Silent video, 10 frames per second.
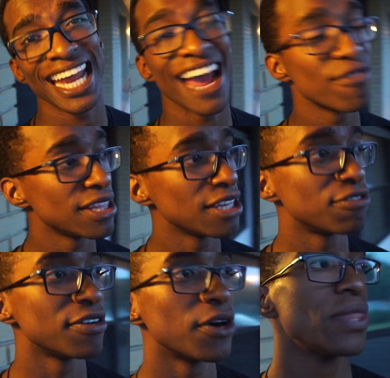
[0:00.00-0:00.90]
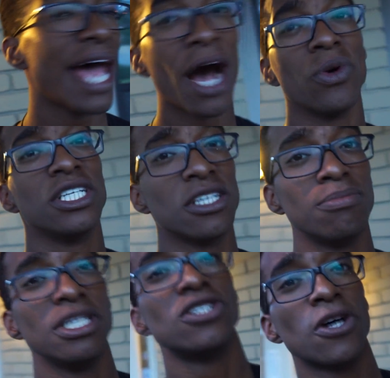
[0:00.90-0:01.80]
Everything felt how it should
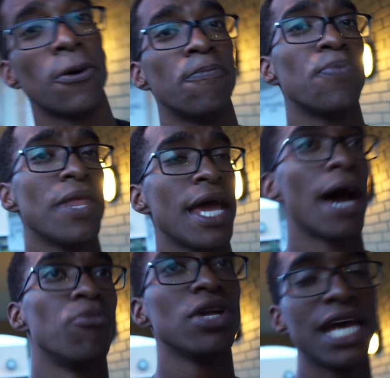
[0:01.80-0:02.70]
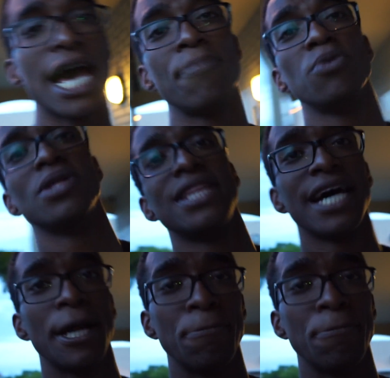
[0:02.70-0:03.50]
be. So I'm really happy with that.